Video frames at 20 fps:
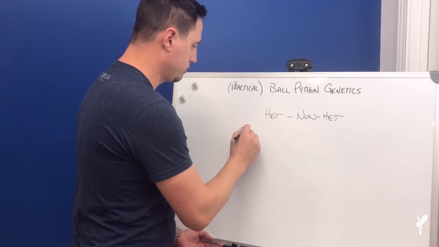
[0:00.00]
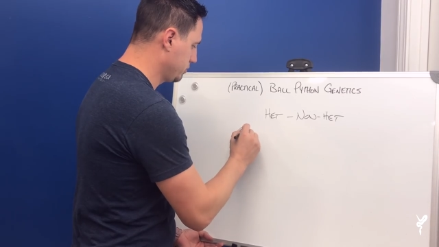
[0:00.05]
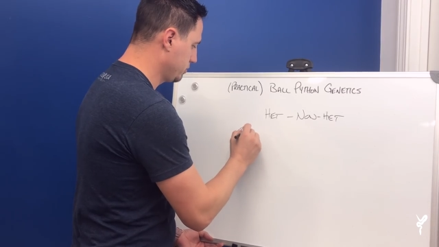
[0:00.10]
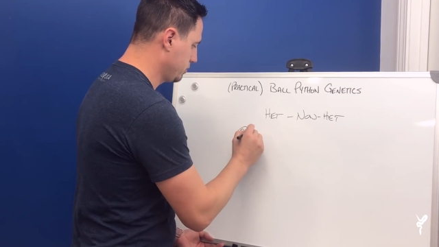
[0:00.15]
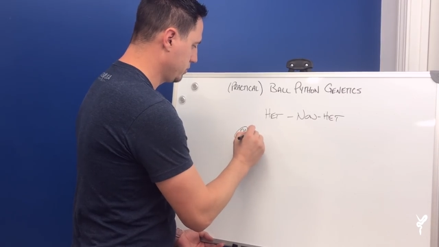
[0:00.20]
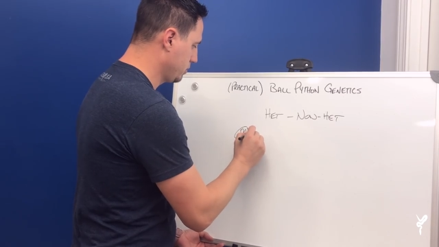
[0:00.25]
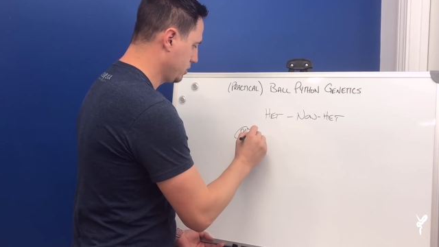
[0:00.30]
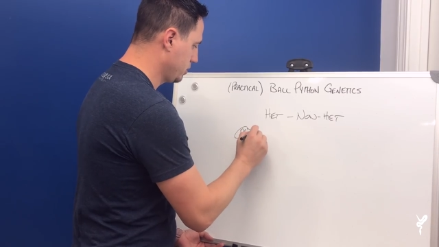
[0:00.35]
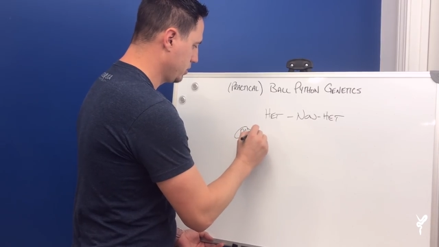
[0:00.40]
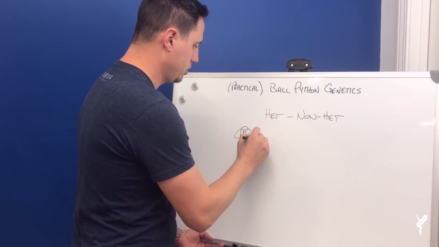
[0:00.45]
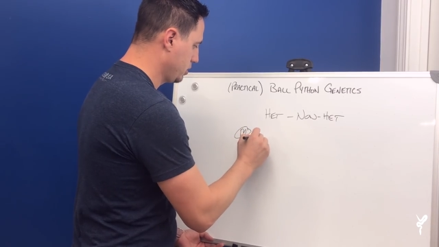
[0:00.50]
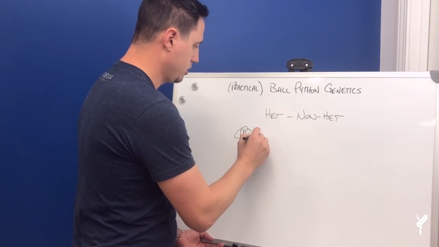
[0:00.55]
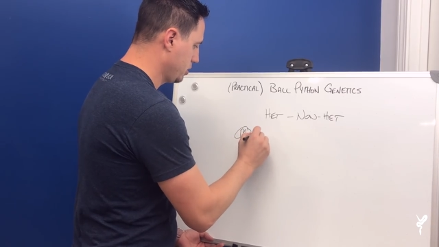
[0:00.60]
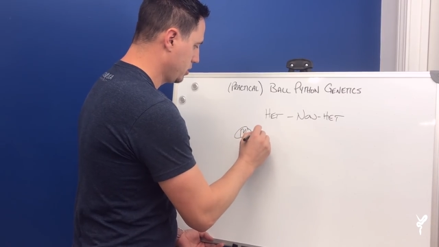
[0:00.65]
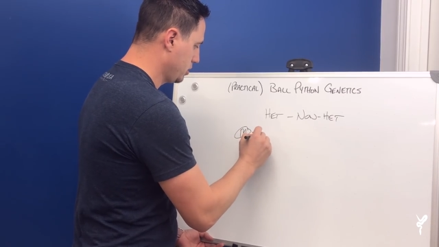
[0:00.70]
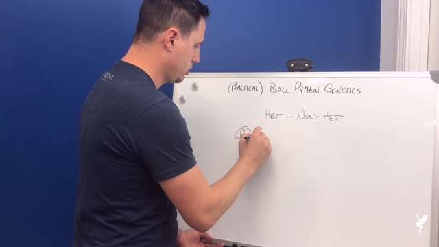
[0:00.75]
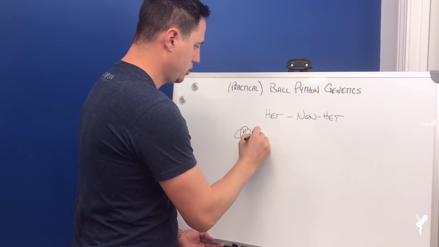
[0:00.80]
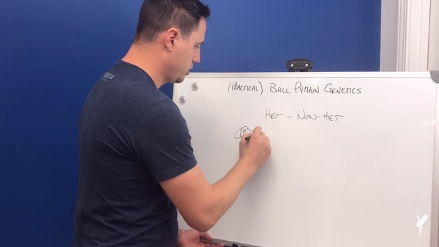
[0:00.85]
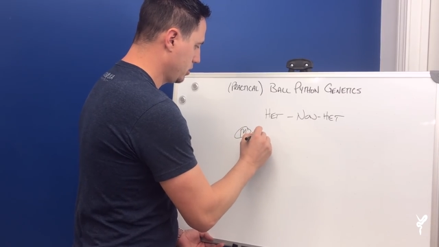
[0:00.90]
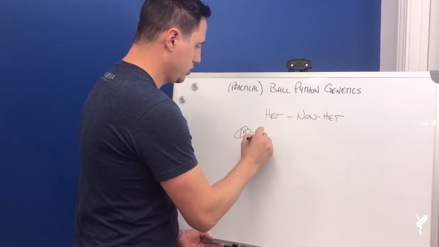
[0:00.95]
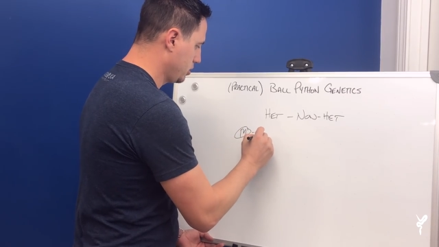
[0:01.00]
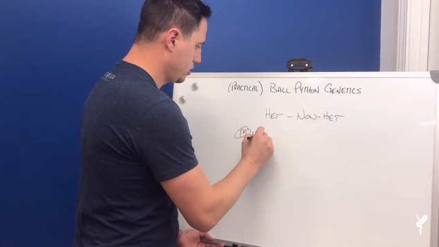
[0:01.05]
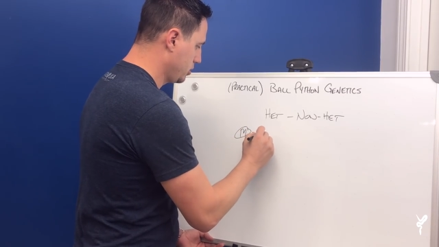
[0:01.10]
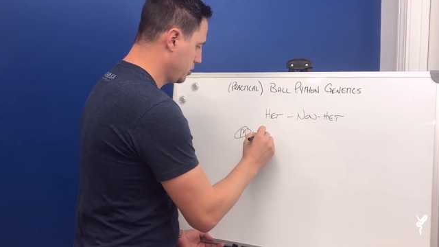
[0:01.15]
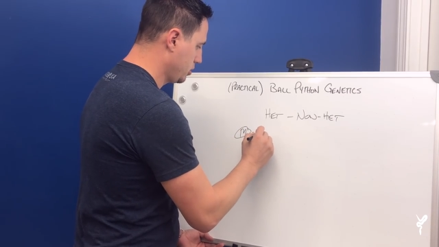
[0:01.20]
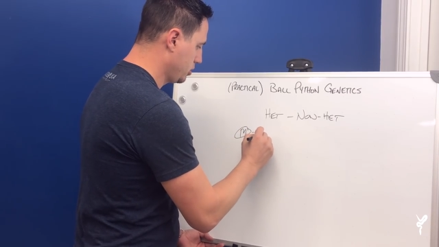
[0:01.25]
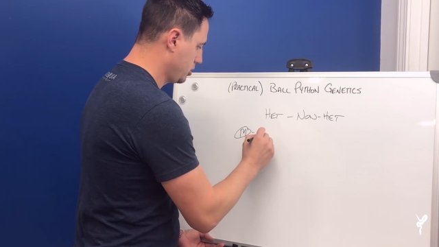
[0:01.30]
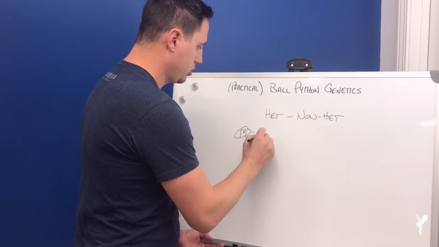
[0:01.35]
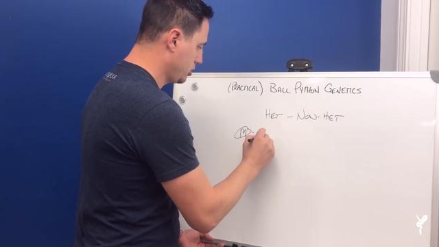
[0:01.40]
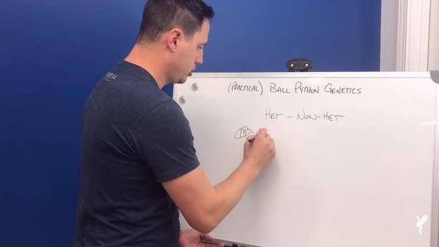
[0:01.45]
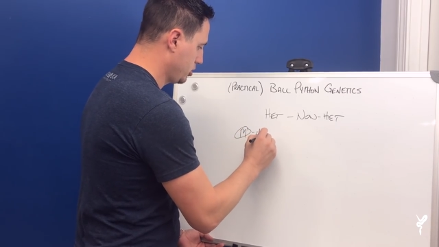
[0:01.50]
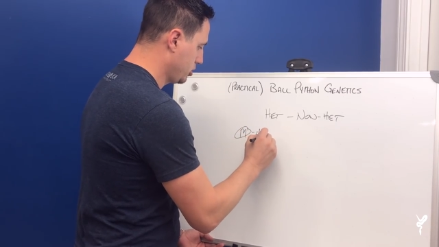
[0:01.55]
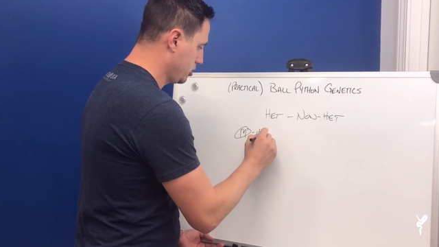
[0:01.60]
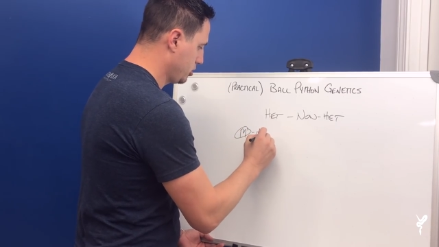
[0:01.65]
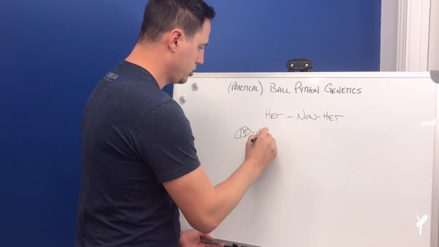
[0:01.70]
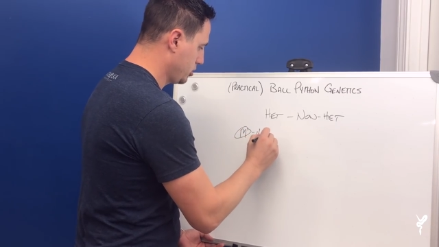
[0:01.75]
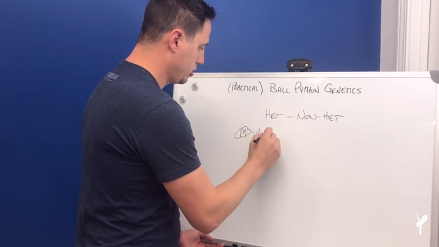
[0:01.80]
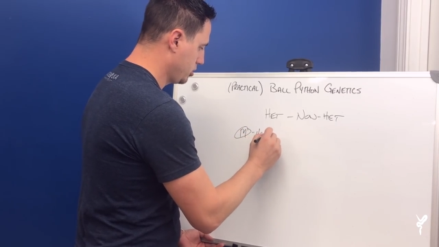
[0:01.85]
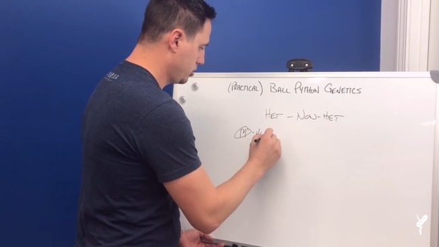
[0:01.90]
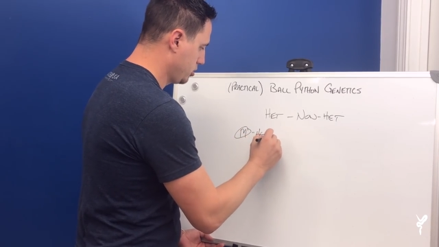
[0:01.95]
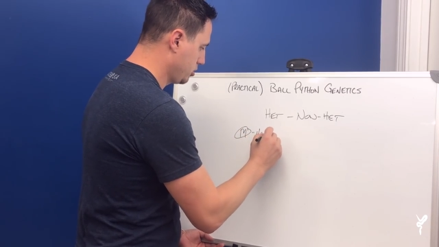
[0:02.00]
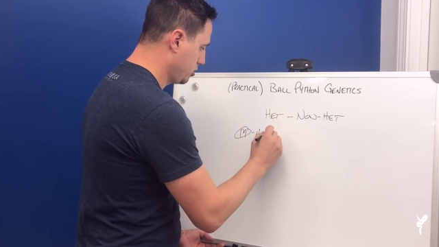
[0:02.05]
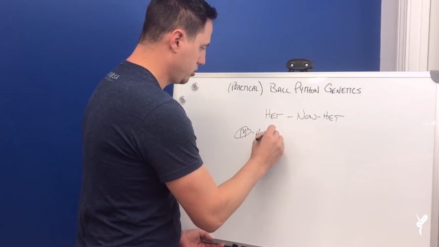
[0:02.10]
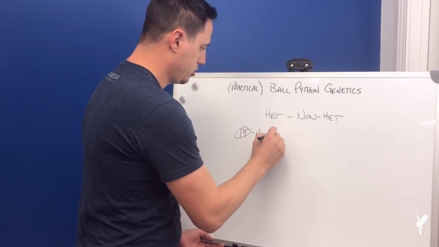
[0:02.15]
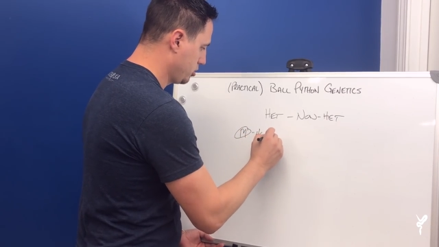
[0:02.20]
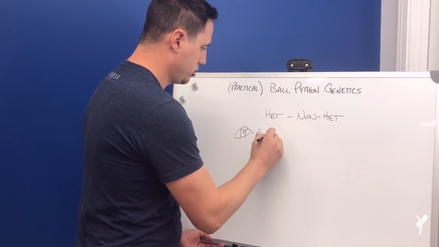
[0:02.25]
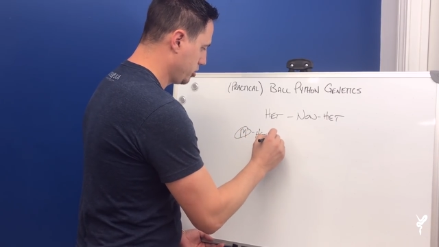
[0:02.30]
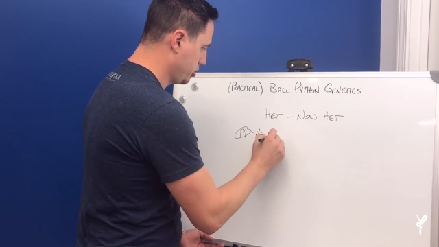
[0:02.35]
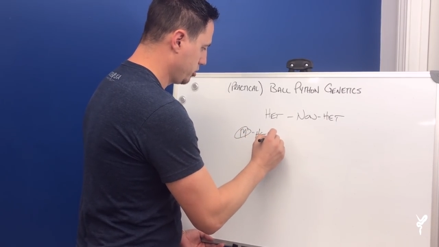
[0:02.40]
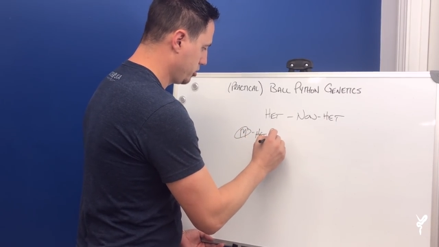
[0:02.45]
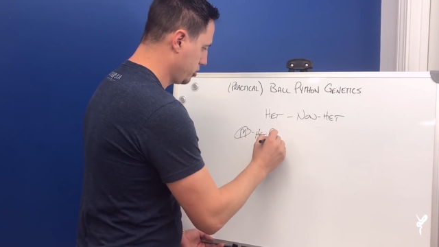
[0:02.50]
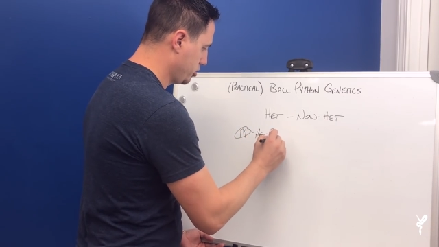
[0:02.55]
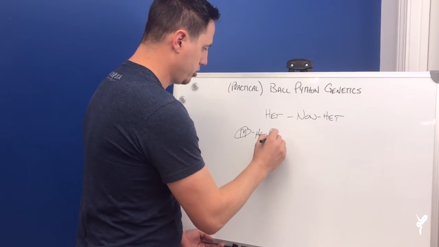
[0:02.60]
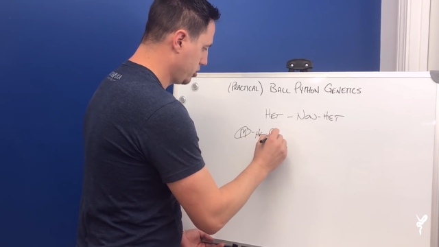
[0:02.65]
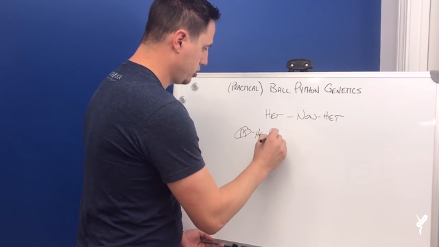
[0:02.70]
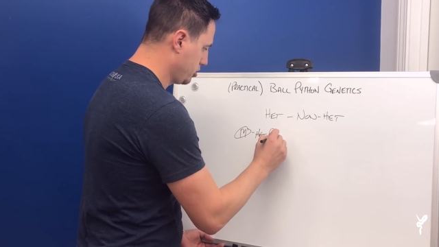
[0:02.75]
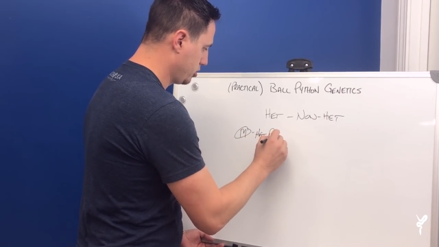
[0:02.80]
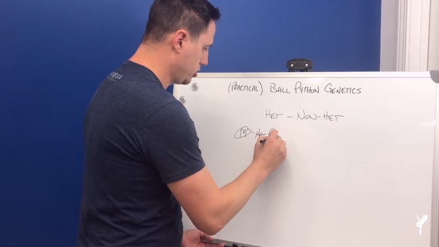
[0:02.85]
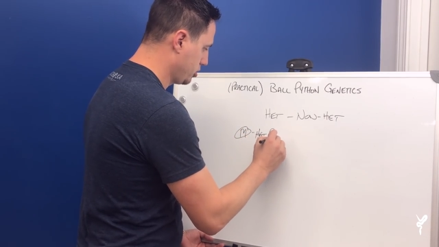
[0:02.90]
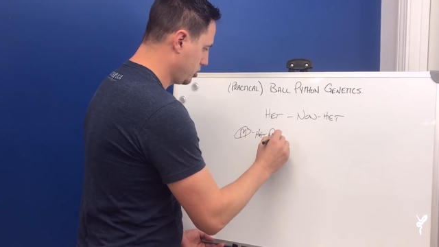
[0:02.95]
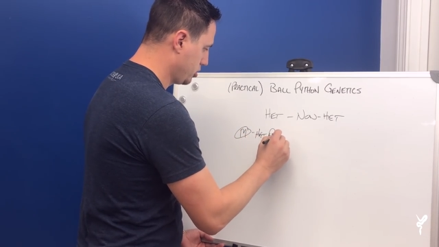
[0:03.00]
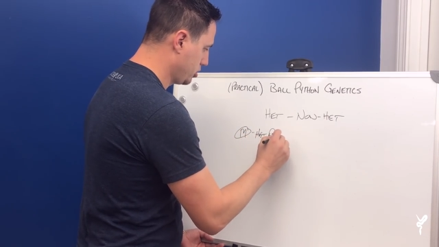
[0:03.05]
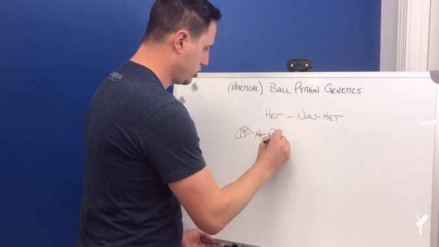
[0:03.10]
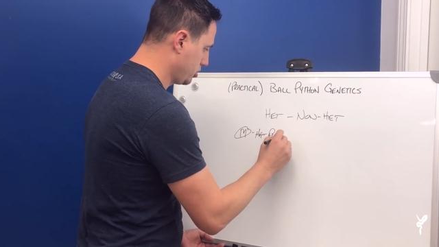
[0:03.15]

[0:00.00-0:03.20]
Nobody speaks.